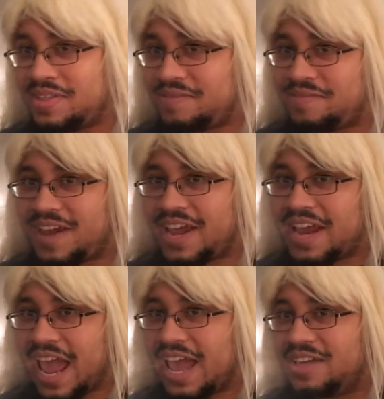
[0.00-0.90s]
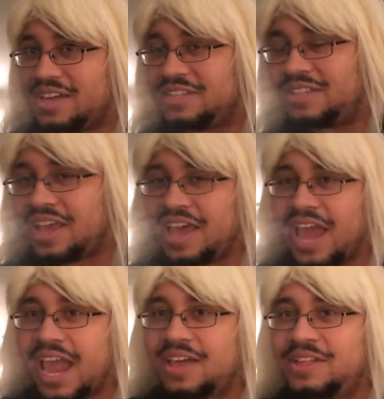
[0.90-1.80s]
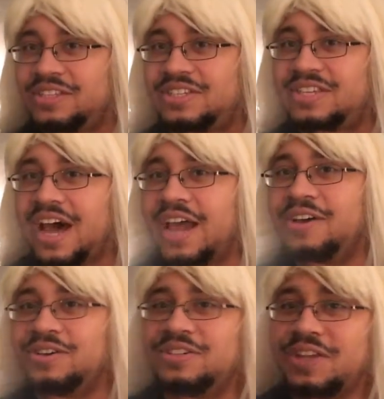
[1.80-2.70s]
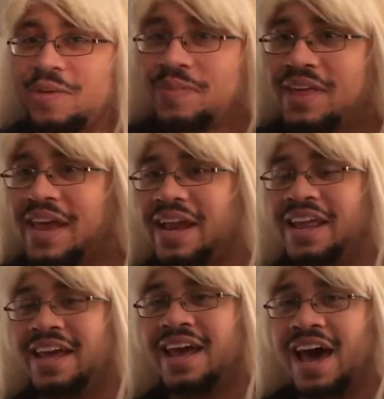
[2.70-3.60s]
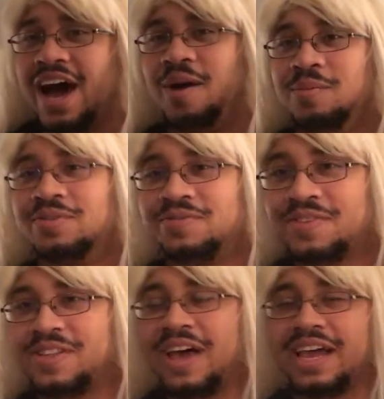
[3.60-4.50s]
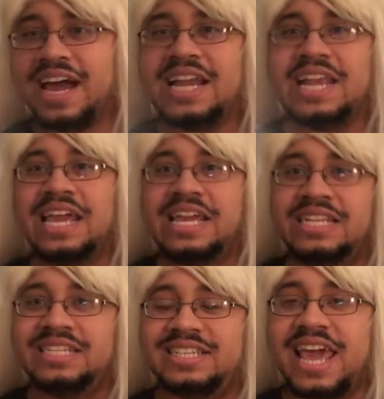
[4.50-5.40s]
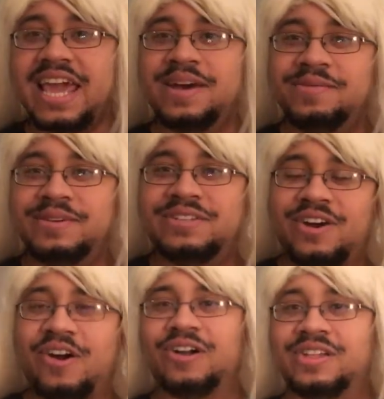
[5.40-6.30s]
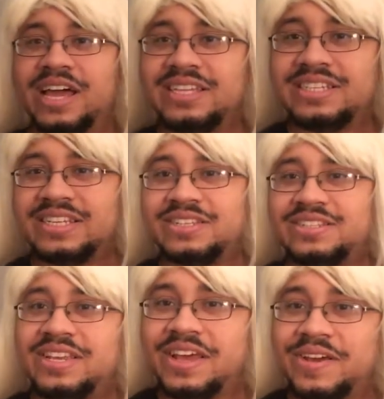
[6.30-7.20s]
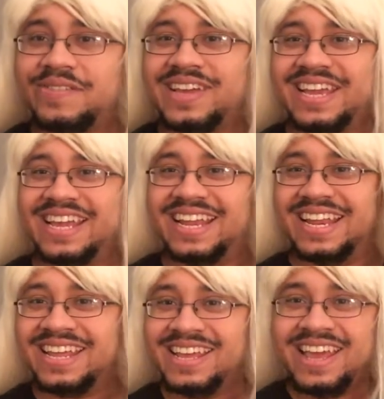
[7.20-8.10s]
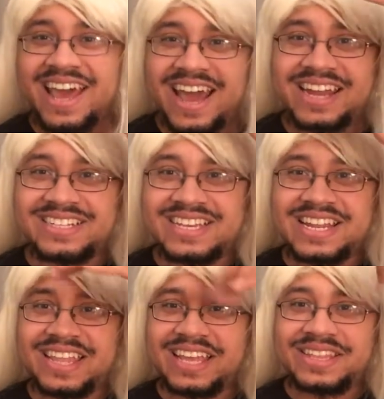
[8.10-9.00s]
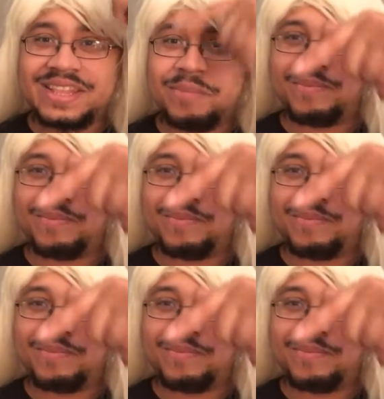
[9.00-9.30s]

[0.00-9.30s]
the Van Halen Halen style or something. I almost feel like I need to take up guitar lessons. I mean, I just need like the